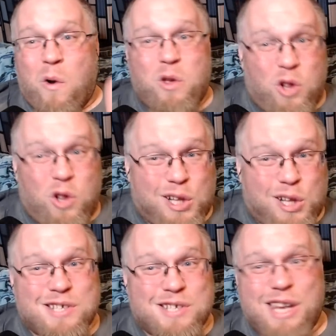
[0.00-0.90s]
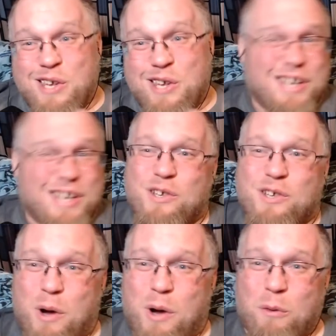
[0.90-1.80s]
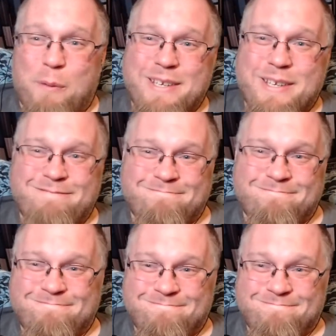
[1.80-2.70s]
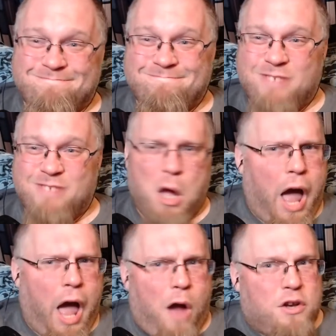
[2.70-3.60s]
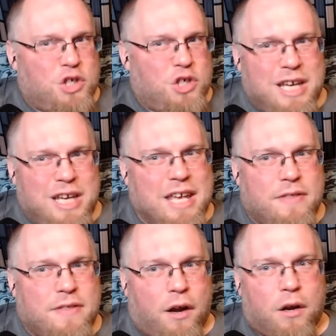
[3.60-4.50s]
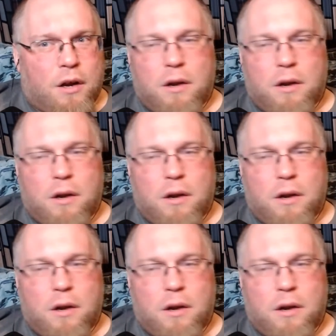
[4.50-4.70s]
You look closely, you can tell it's Wonder Woman. How did she get there?